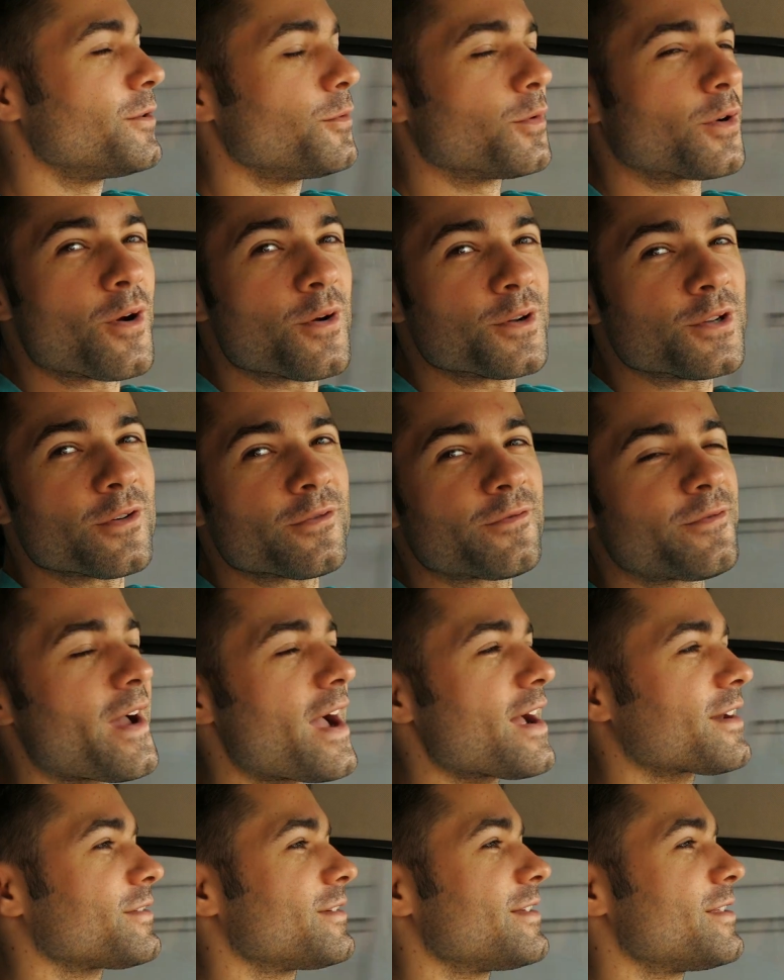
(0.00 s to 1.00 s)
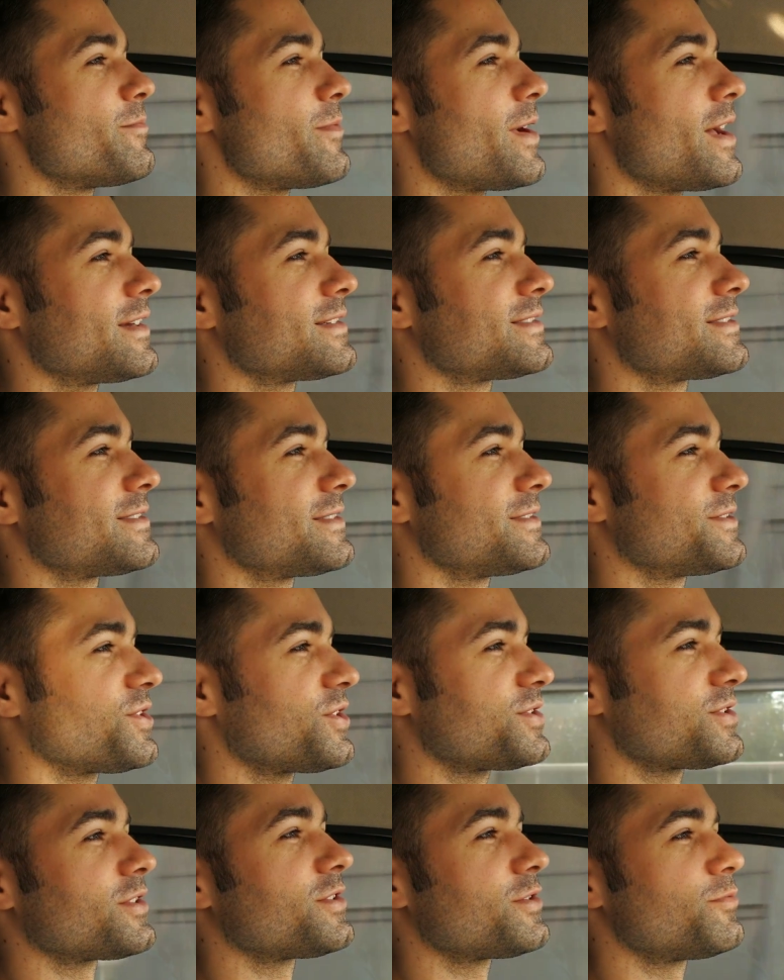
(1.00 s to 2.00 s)
We're going to a factory that makes
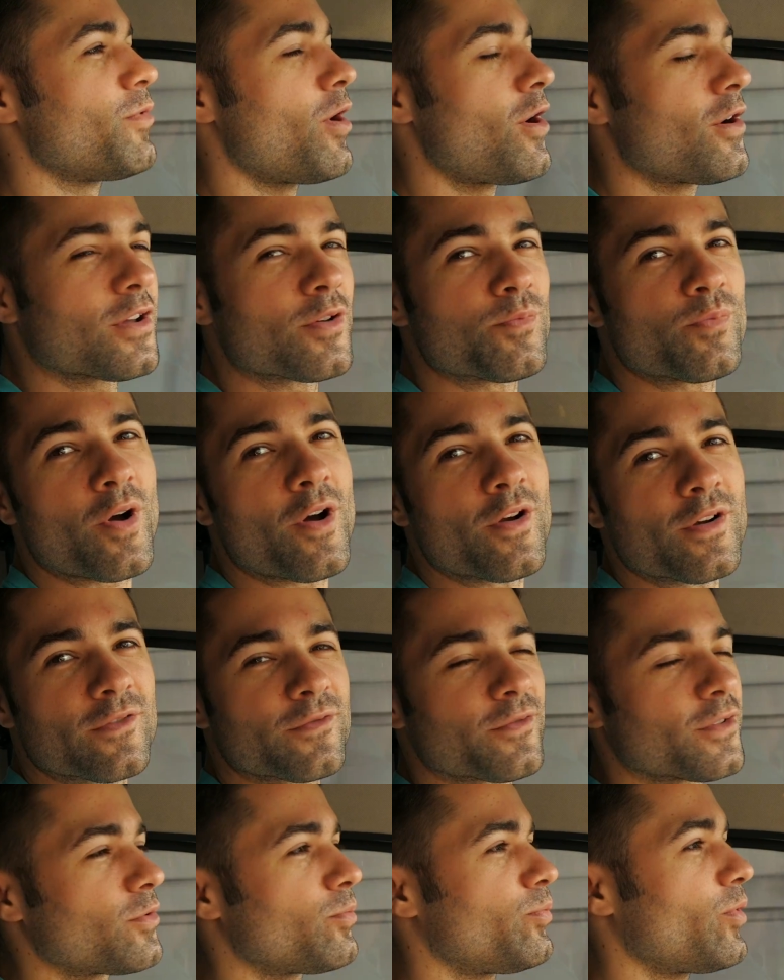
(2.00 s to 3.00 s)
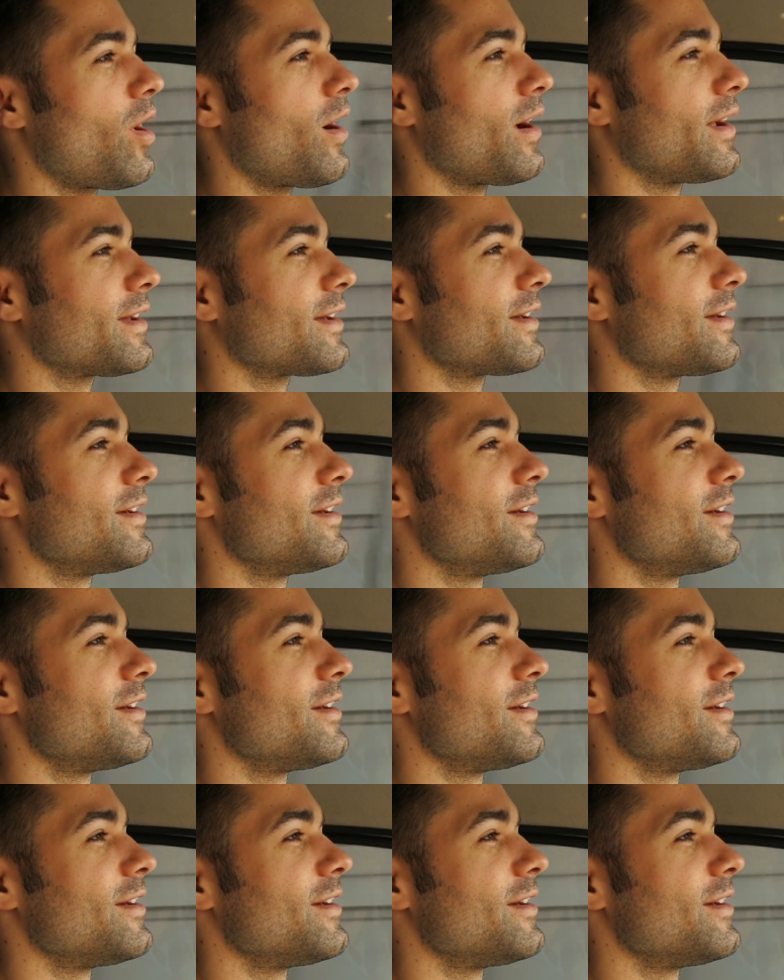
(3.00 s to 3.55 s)
just a small component for the bike,